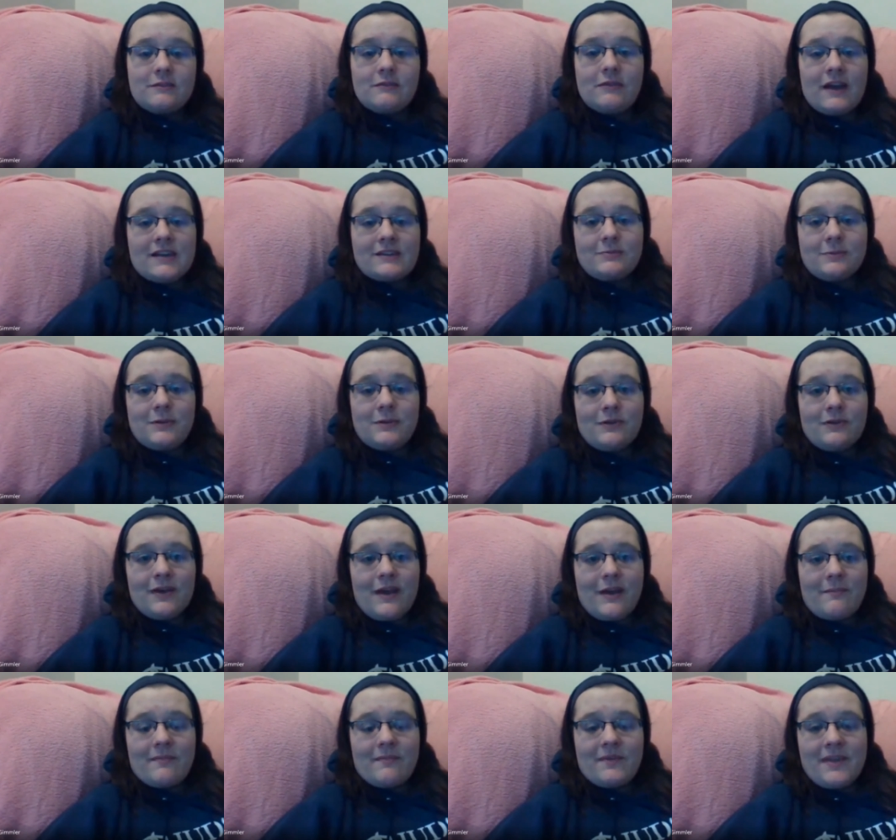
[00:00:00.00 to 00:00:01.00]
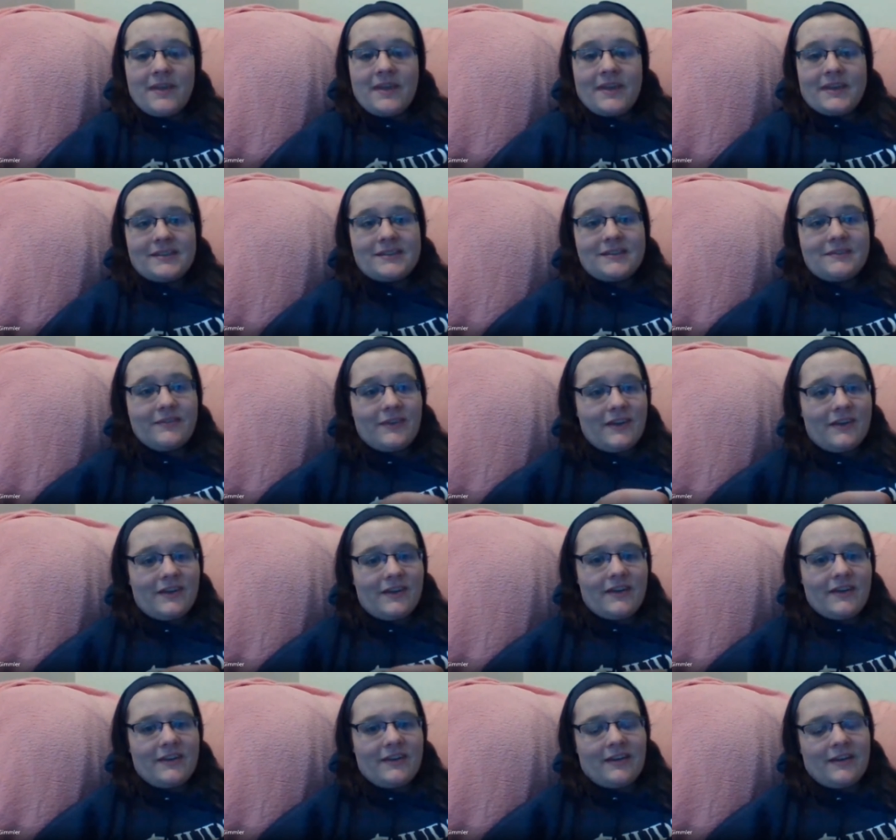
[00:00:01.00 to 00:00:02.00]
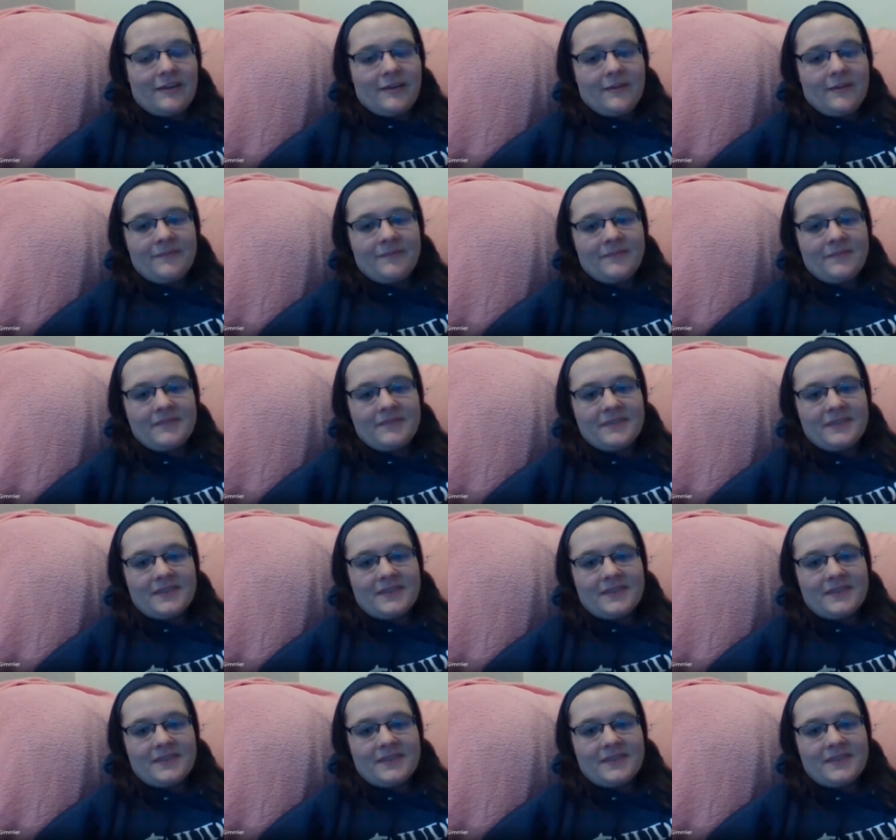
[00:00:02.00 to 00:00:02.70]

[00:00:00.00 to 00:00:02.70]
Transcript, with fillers: the Rise program is very, um,